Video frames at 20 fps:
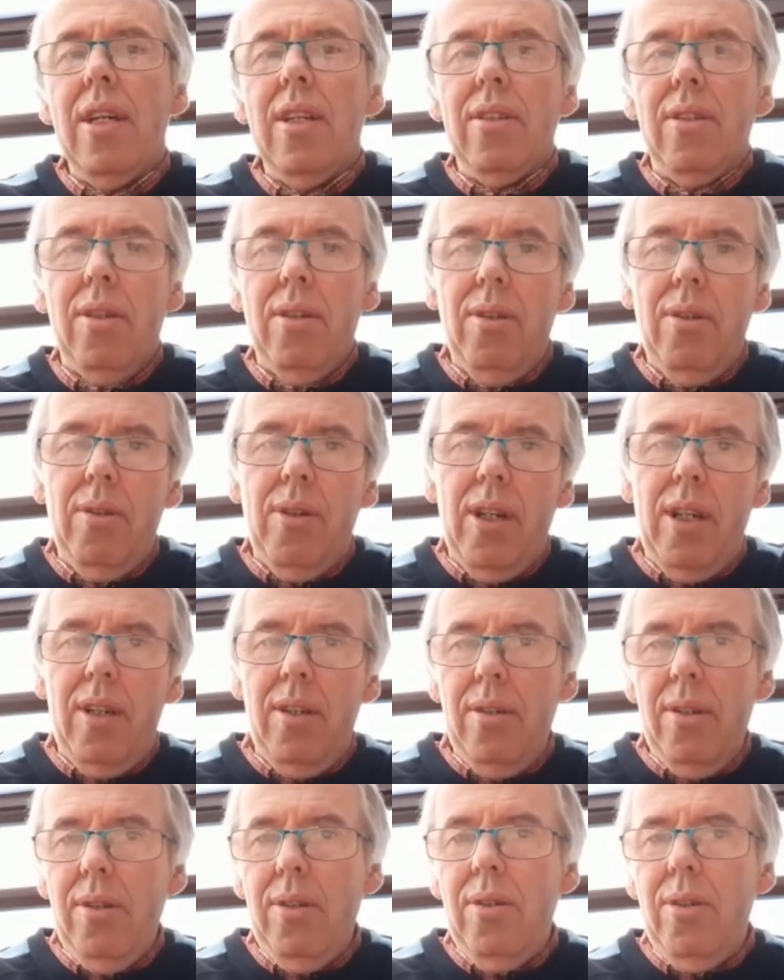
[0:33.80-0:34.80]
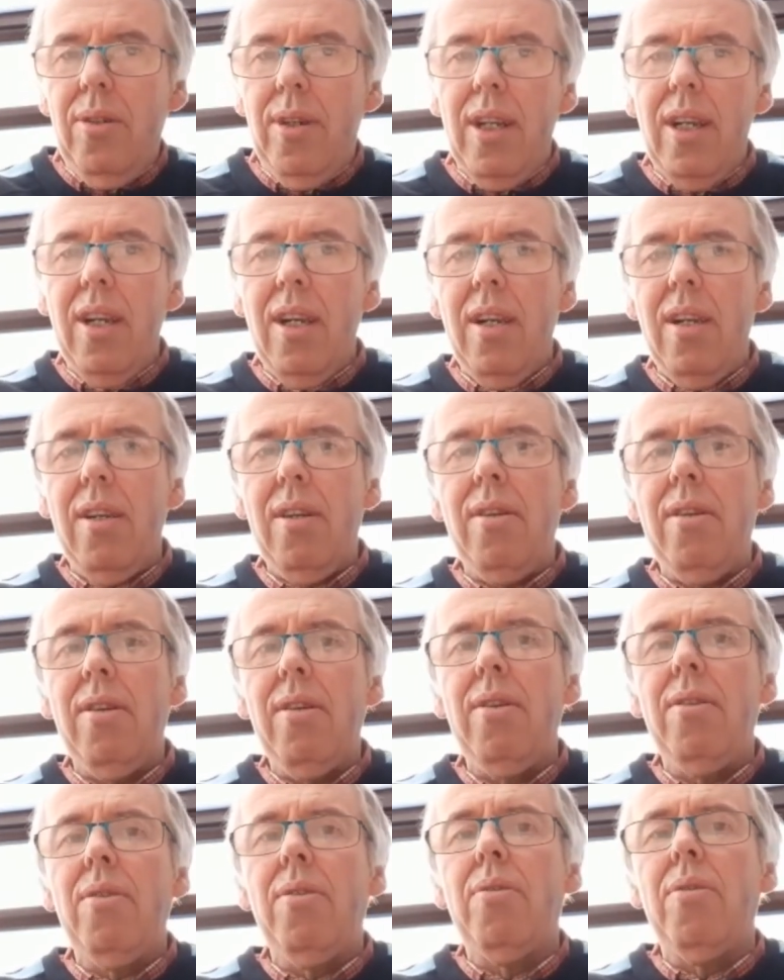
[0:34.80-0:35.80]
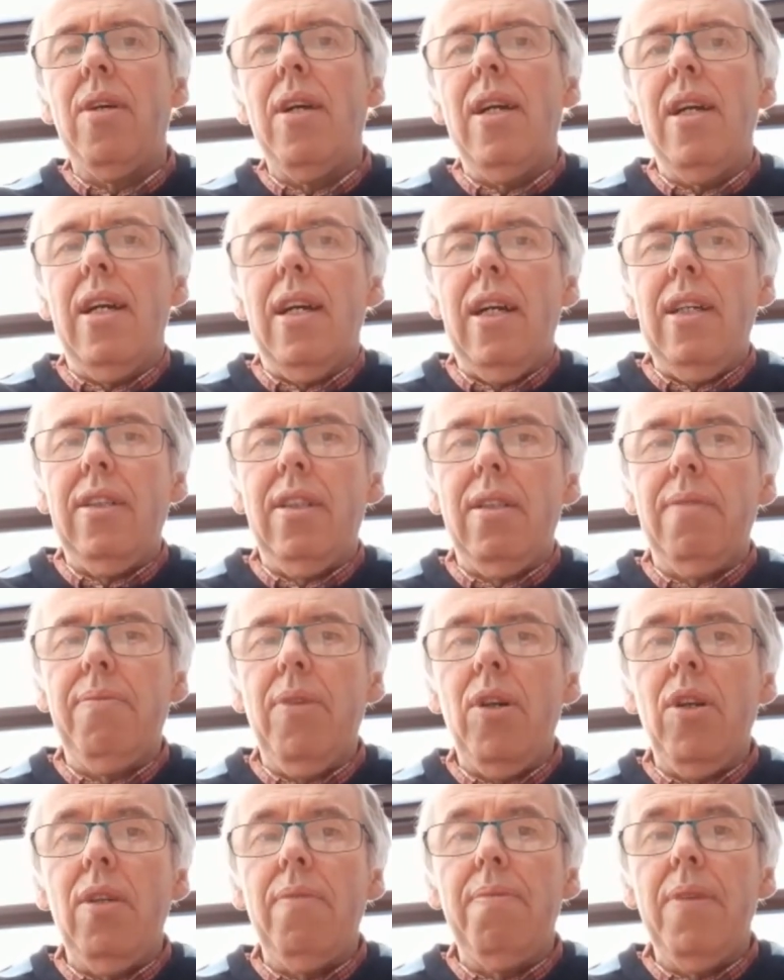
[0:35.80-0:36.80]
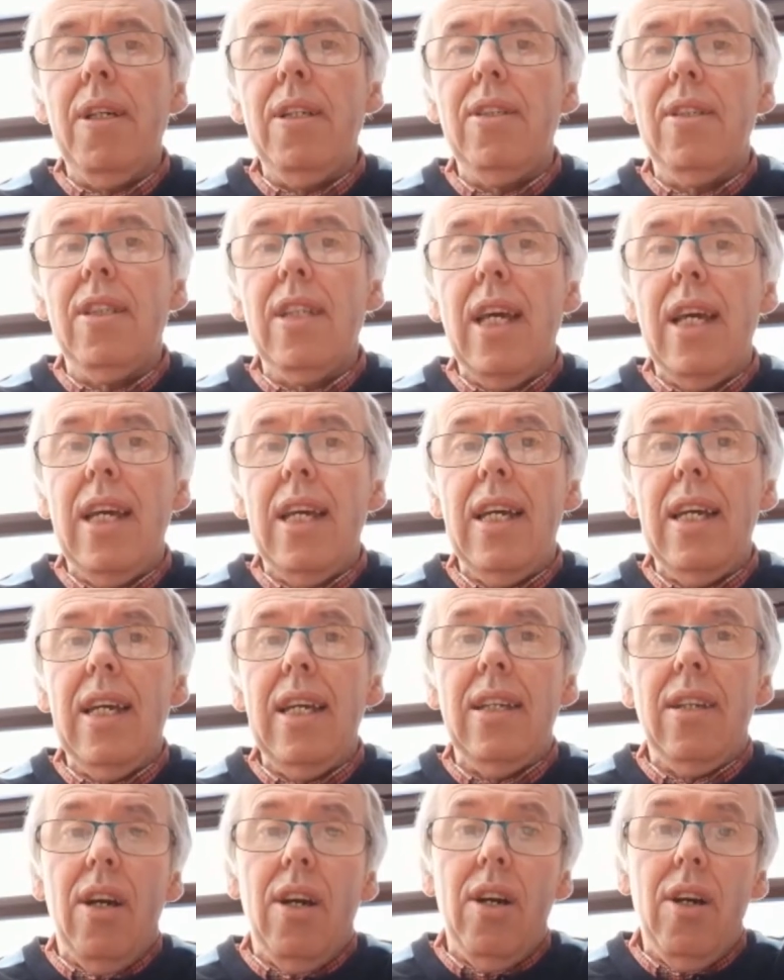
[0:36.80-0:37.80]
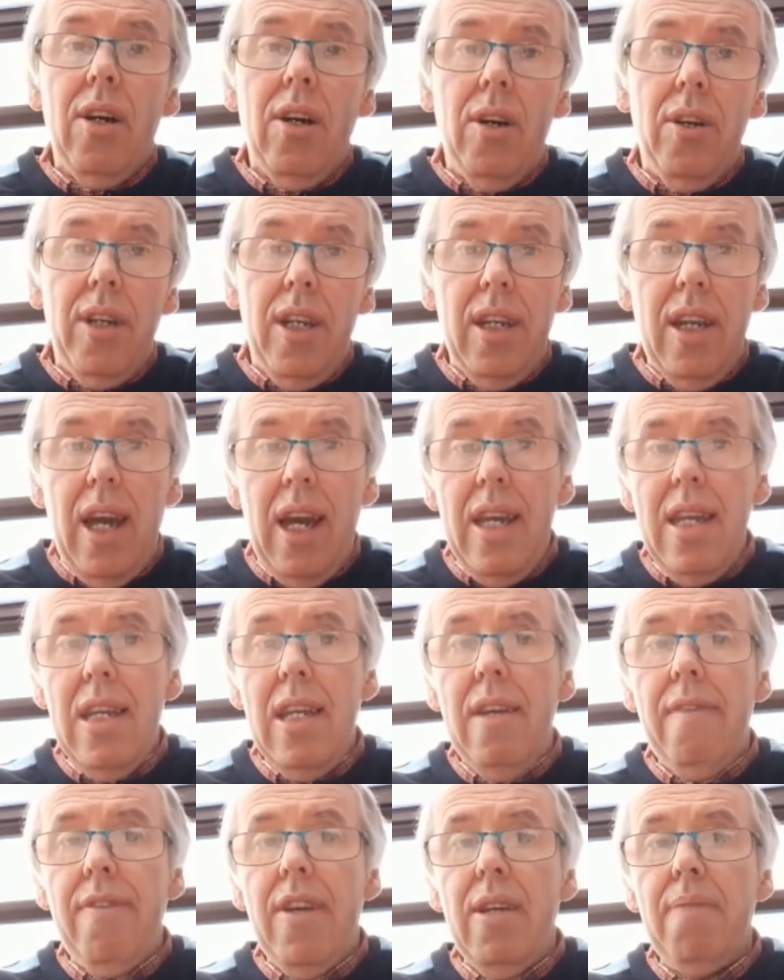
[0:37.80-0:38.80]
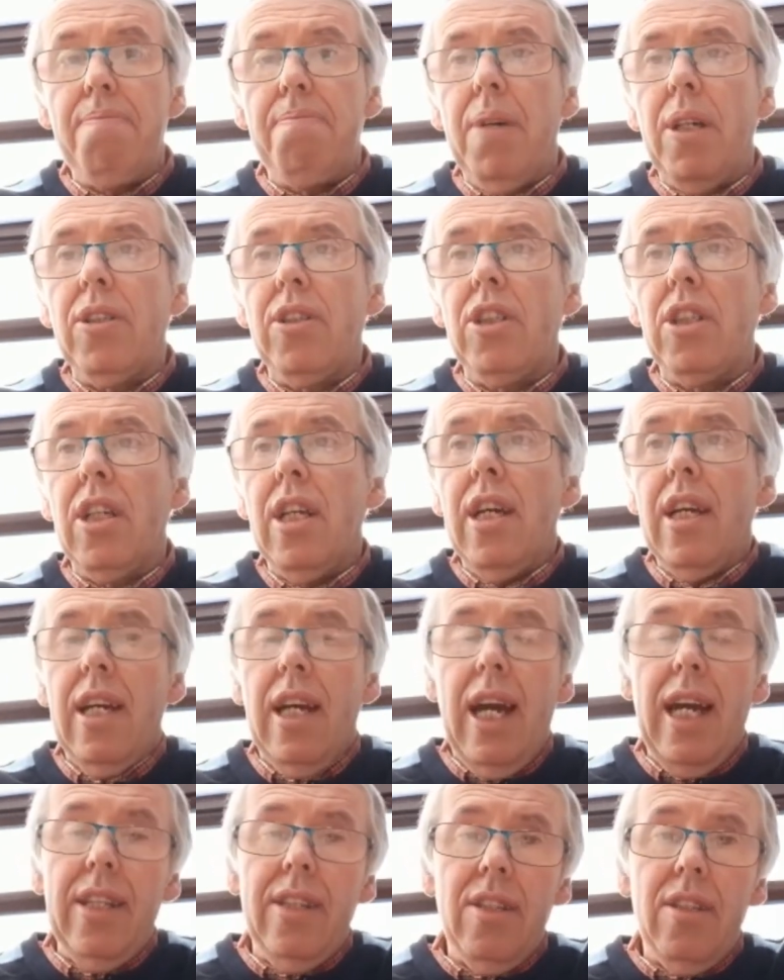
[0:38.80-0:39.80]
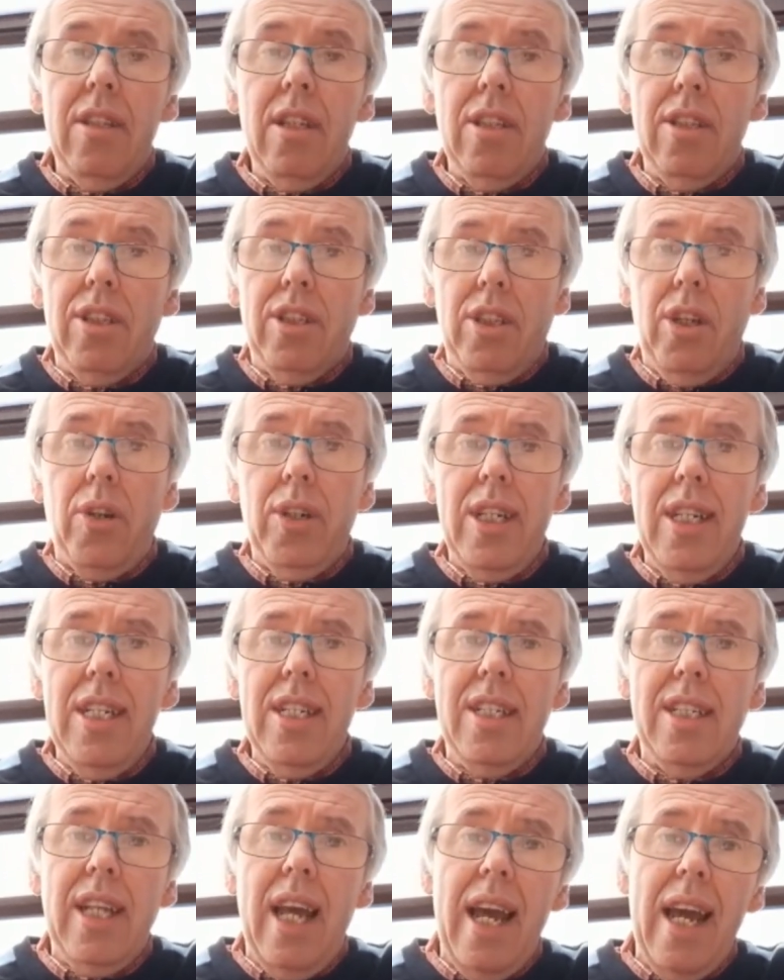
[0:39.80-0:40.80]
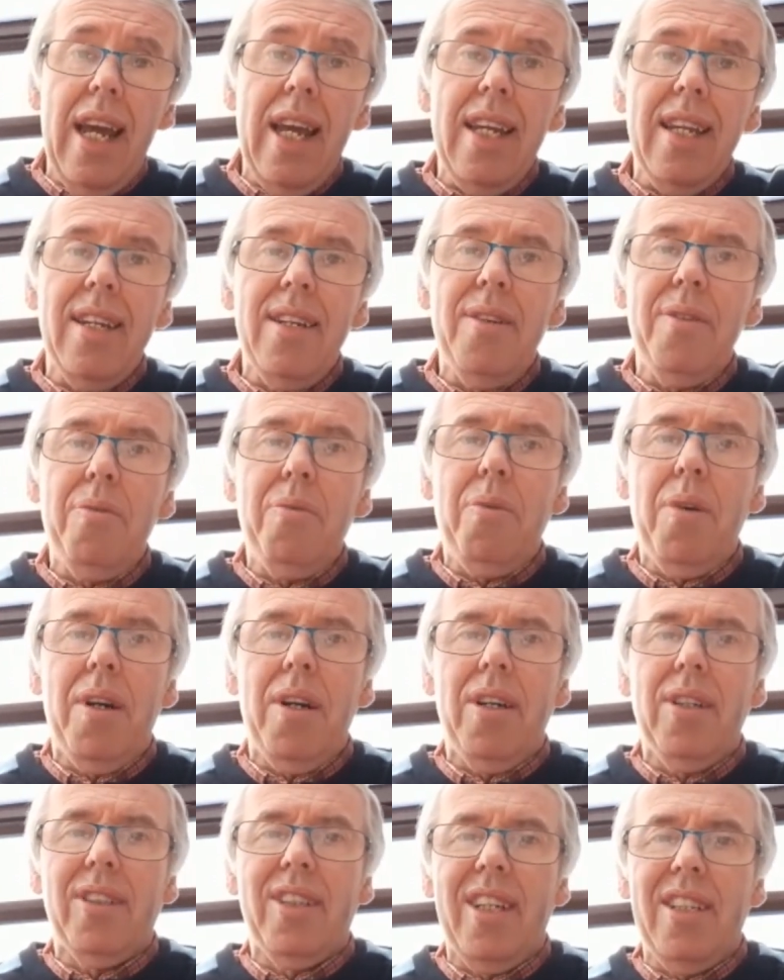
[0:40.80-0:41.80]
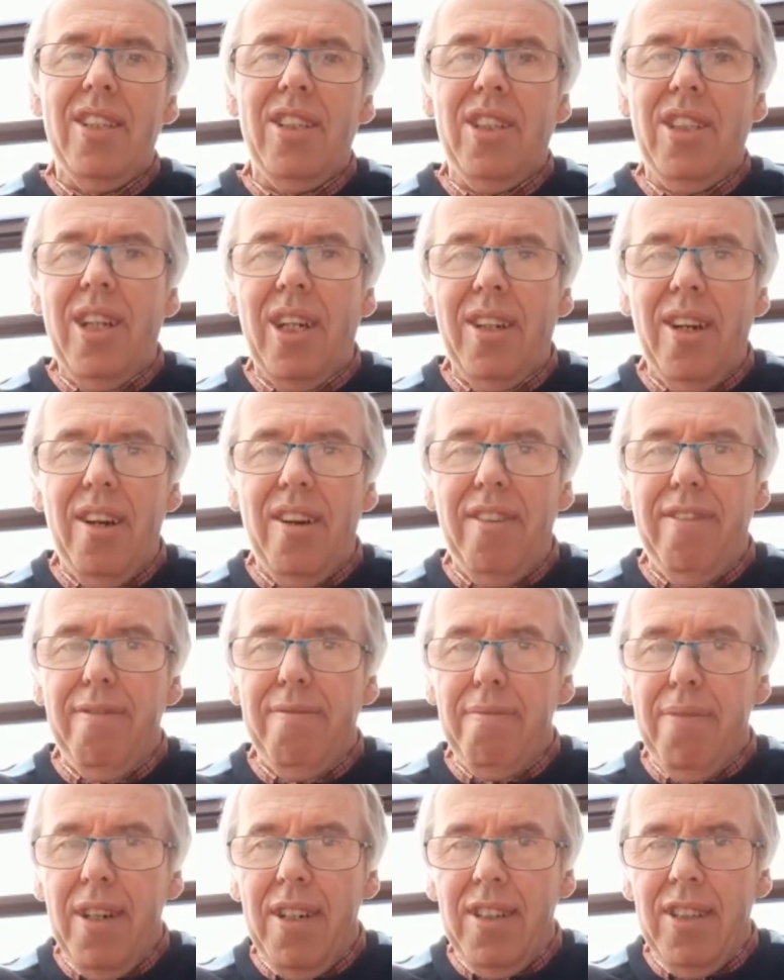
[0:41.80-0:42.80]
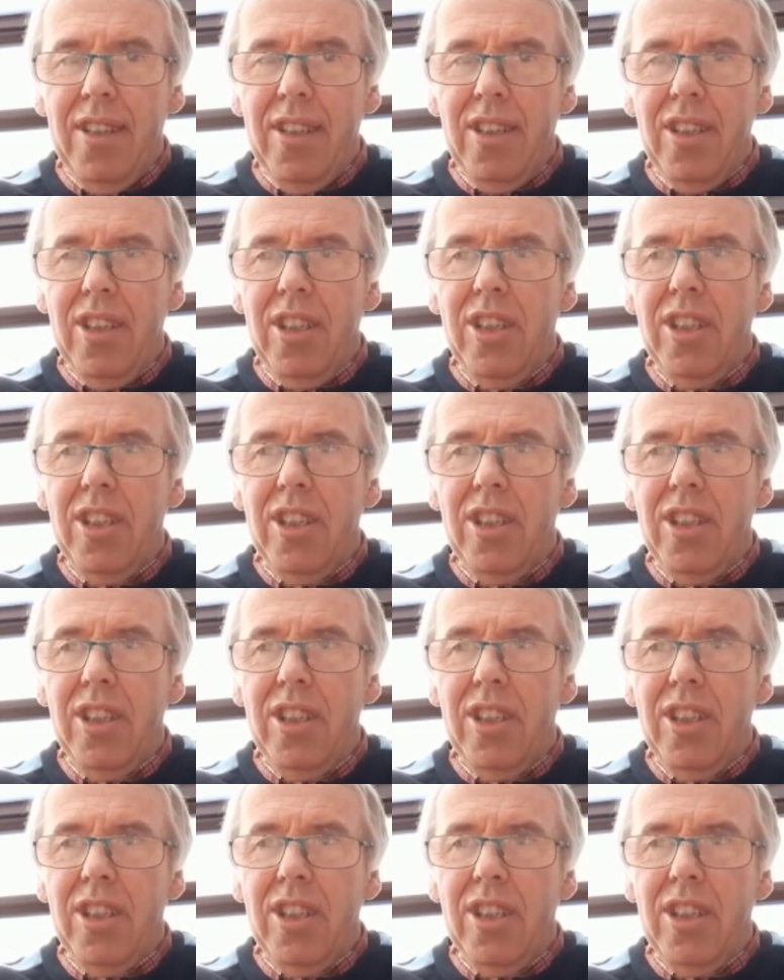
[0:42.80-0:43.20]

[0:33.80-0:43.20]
Toodaloo-daloo, a small bird sat on an ivy bunch, and the song he sang was A Jug of Punch.